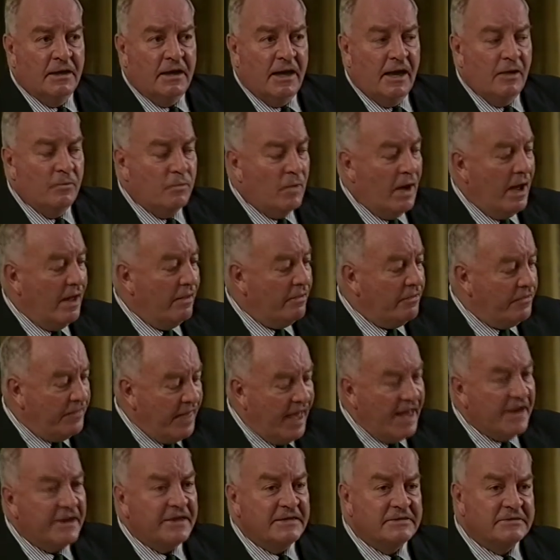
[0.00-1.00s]
And while
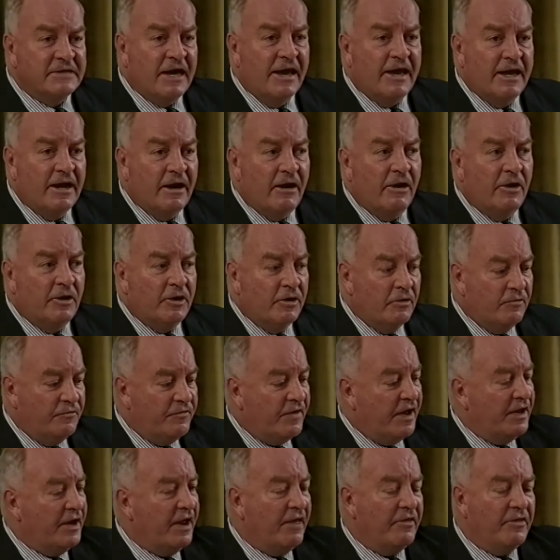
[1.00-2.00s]
that is going on, you'll
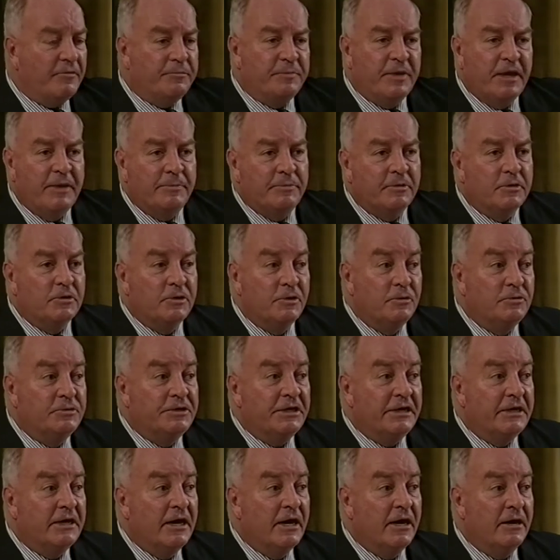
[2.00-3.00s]
find other people
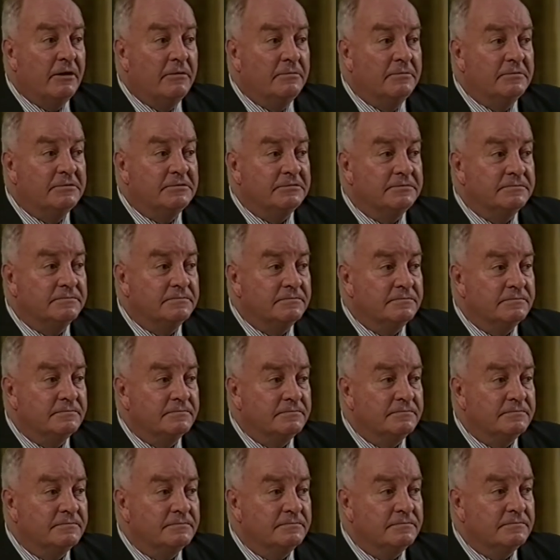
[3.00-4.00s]
looting homes.
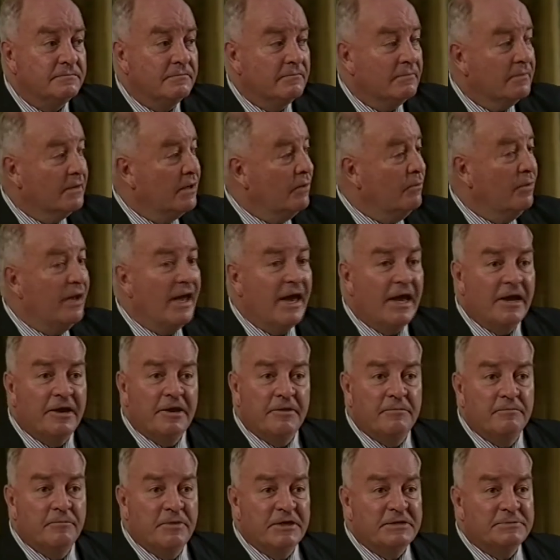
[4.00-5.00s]
We had
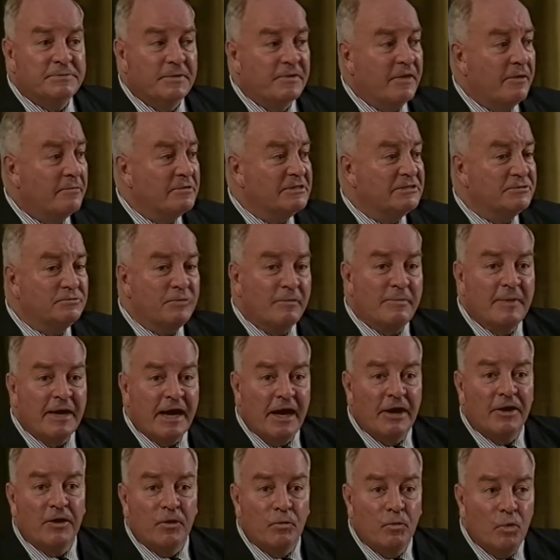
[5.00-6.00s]
it in Brisbane. They were
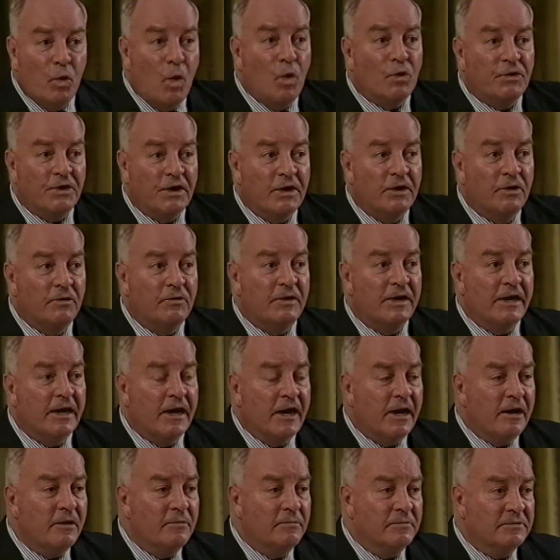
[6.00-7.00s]
swimming underwater looting
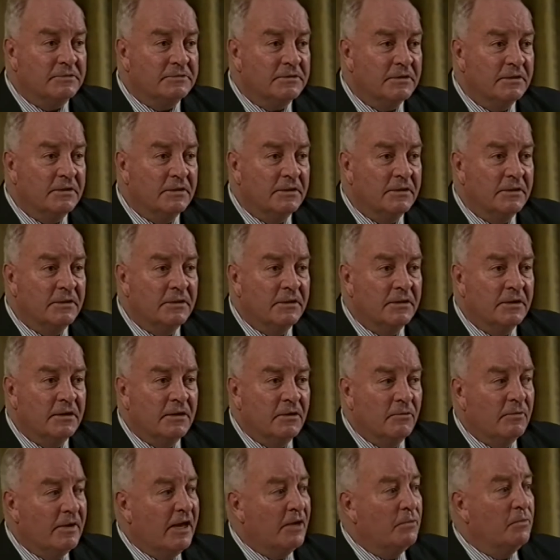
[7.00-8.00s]
homes.
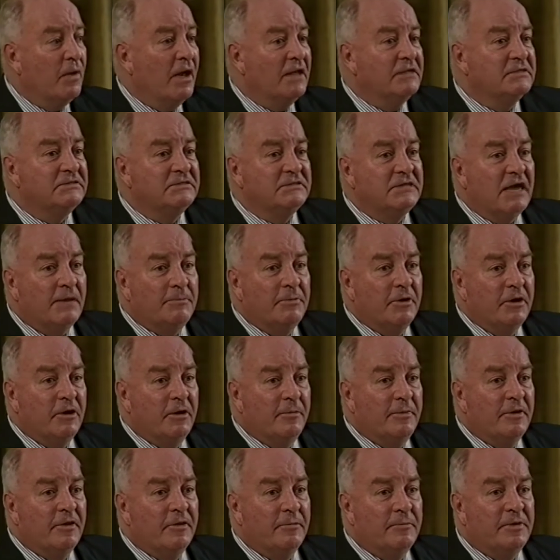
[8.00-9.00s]
We had one
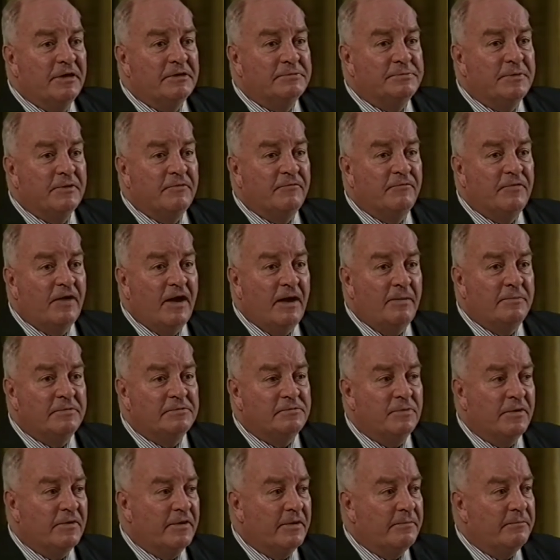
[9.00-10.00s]
suburb in the Brisbane
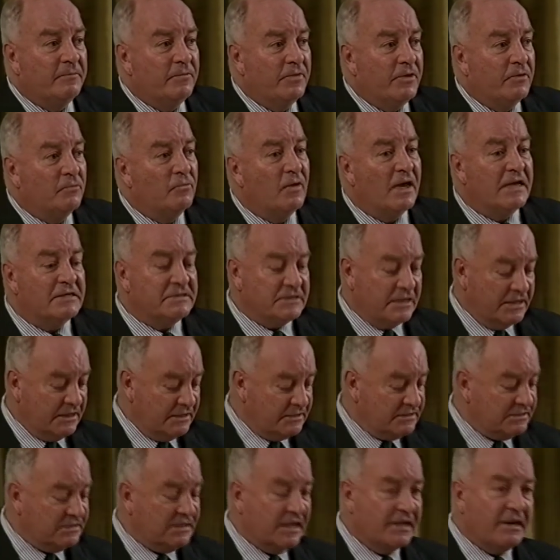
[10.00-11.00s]
floods where the
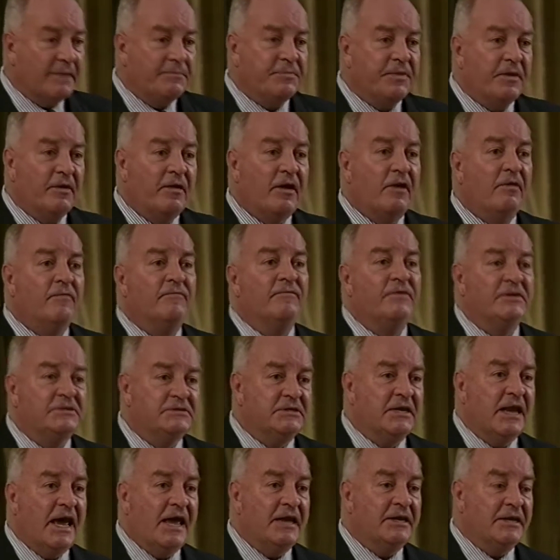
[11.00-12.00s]
residents set up their own
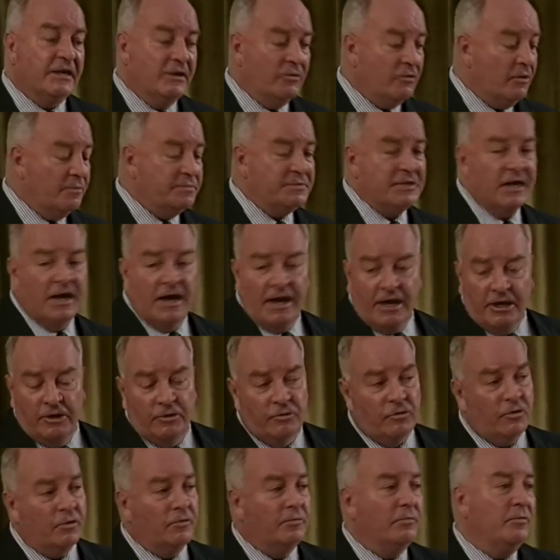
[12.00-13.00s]
vigilante groups and
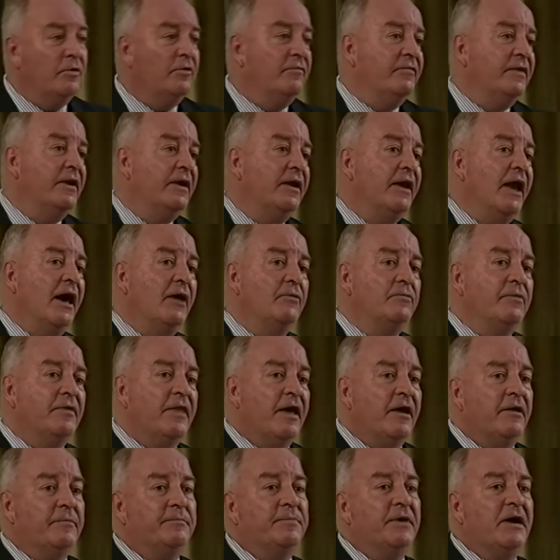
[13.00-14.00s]
you couldn't move in and out
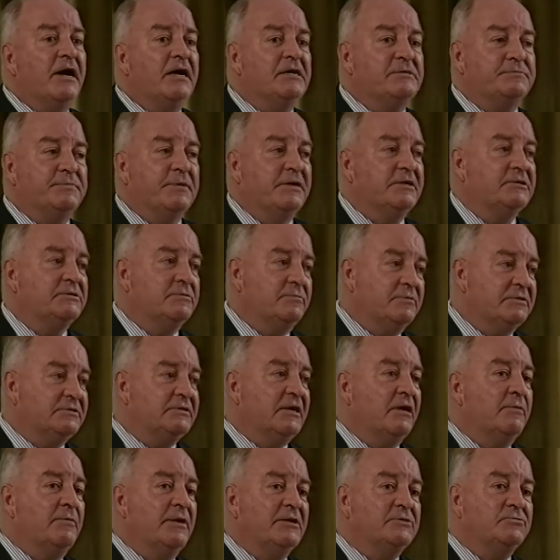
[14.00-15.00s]
without a pass because there was
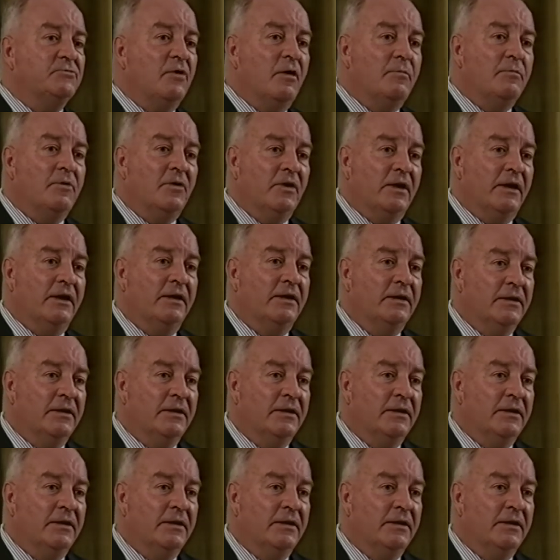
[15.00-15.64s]
so much robbery.